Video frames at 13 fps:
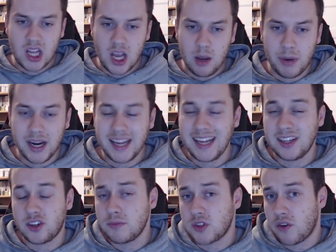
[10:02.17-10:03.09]
But in
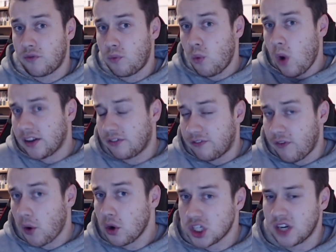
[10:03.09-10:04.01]
terms of what
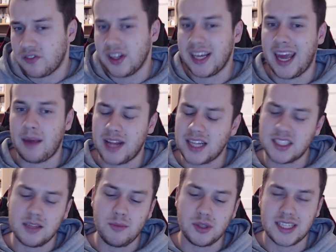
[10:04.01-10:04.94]
version of the game, that's
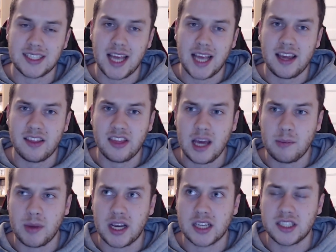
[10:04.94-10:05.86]
the most exciting thing,
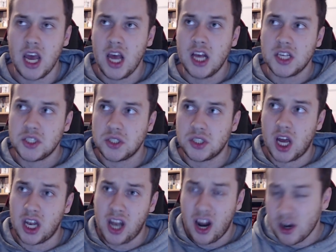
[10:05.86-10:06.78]
because
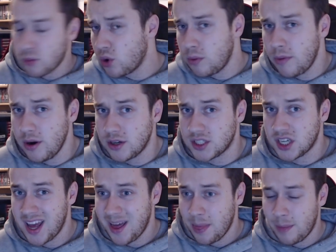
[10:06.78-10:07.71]
a lot of rumors
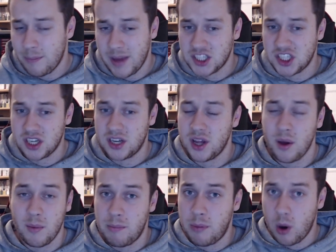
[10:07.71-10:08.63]
mentioned
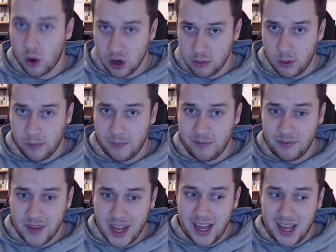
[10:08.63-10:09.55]
portable.
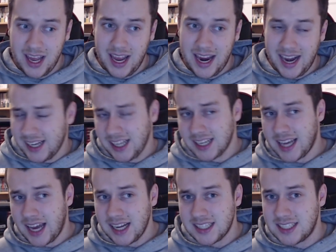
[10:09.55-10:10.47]
And I can
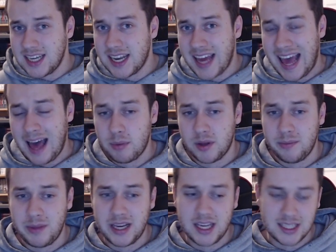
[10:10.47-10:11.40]
kind of see it happen
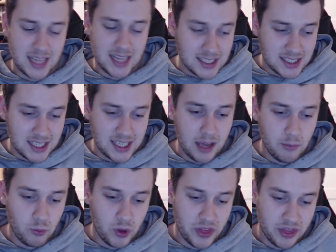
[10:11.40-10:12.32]
because that's the
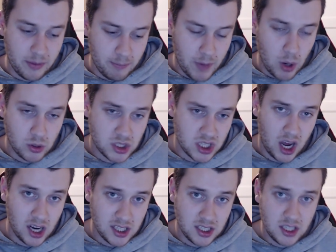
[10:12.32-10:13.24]
game with the most
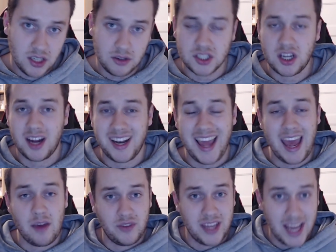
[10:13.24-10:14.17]
content. There's not
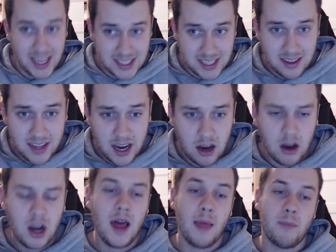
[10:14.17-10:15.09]
FES in there,
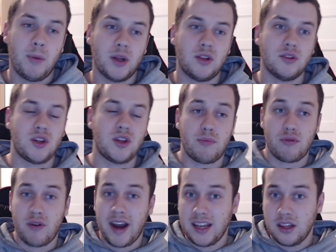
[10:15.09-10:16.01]
but there's the
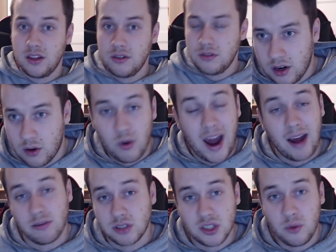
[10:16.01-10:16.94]
brand new
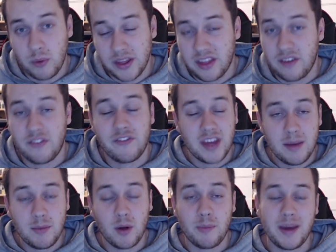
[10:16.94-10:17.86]
route with the
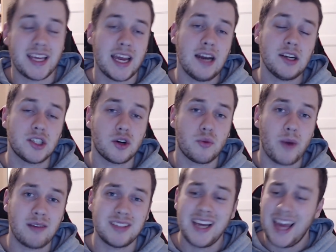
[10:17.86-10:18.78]
female main character
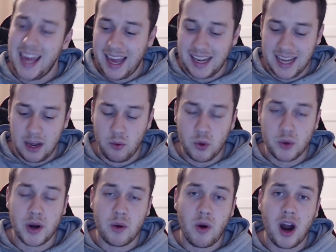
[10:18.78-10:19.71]
route, and it would
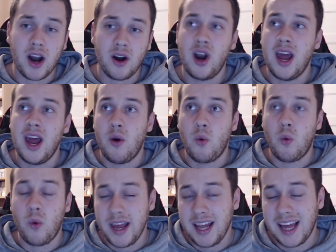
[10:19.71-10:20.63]
require
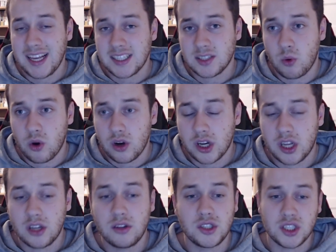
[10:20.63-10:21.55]
way less work
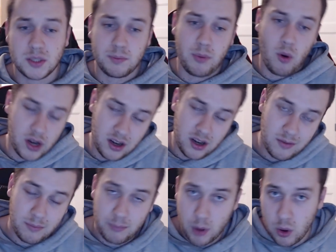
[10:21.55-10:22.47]
to just port
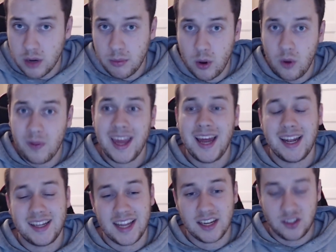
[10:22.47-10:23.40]
portable
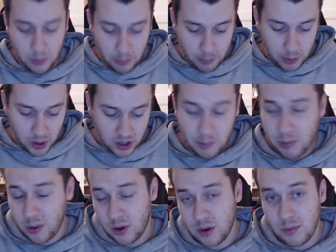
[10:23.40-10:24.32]
than to put the
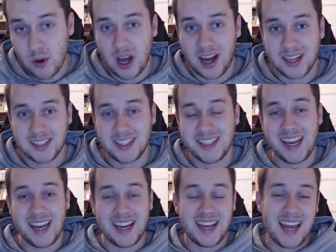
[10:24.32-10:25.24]
portable content
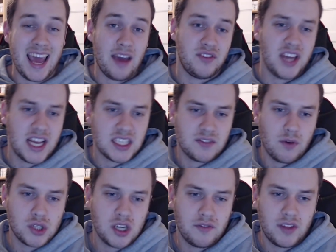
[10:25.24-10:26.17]
in an FES
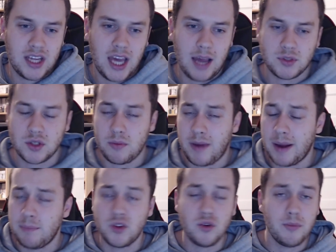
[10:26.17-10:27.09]
version of the game. So my
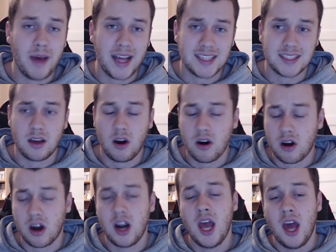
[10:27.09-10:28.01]
two bets
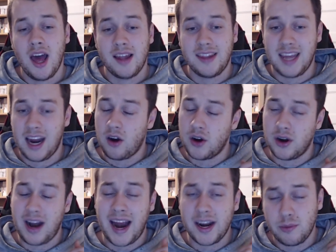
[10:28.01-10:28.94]
are they
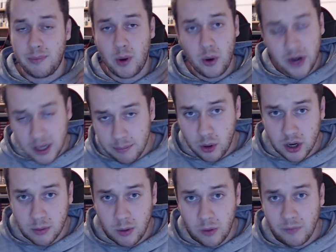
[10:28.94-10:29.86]
are either porting
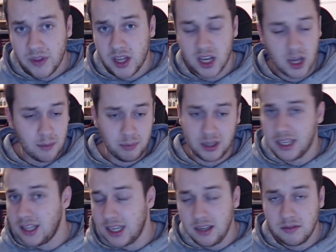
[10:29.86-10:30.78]
portable
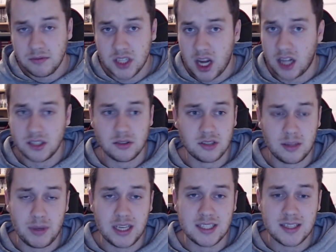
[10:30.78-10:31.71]
completely to consoles
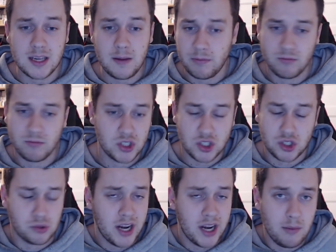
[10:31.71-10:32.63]
and PC, just
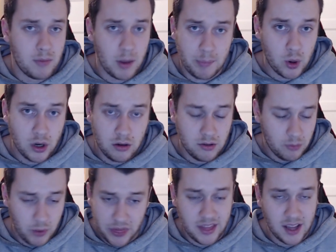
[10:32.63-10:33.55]
straight up a port
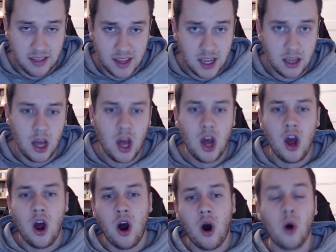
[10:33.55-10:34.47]
with nothing,
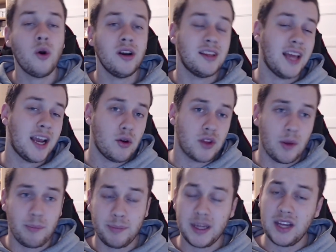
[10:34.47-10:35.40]
or they go the
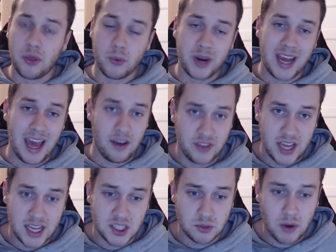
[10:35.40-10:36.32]
P3
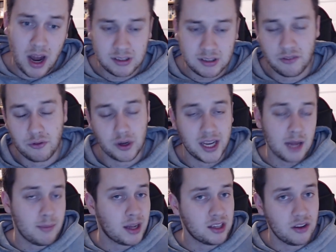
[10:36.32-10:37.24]
FES route, they forget
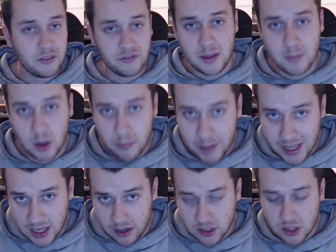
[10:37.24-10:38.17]
about the female
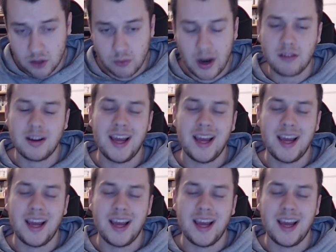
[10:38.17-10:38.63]
main character route,